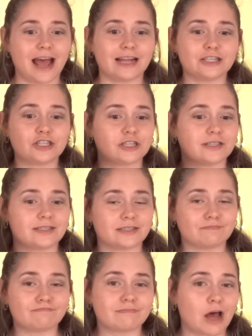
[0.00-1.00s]
and
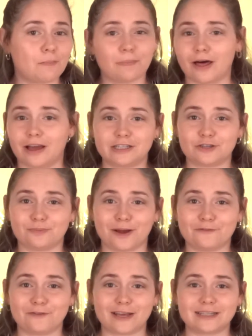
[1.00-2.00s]
just apply it to
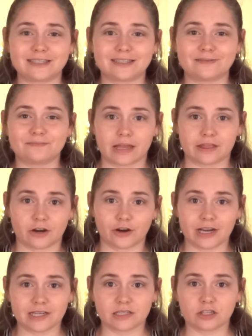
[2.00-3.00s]
my face.
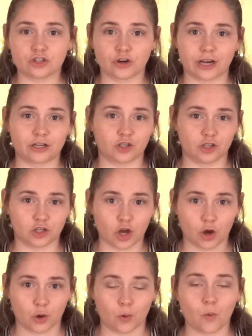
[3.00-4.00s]
There is a trick to
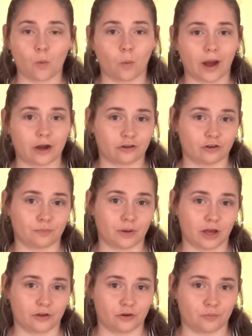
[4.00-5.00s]
know where to
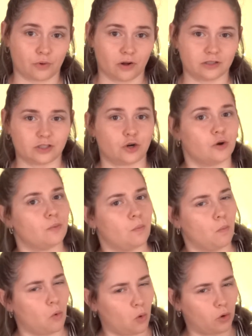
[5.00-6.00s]
apply your bronzer
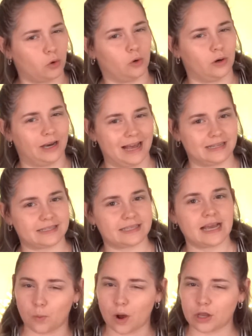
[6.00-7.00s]
more or
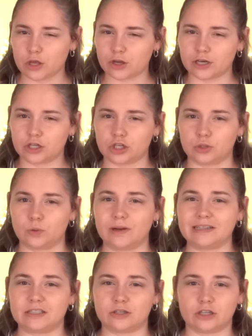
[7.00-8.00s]
less. What you can do
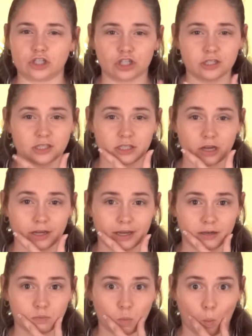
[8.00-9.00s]
is you can just suck
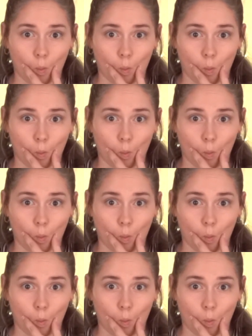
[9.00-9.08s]
in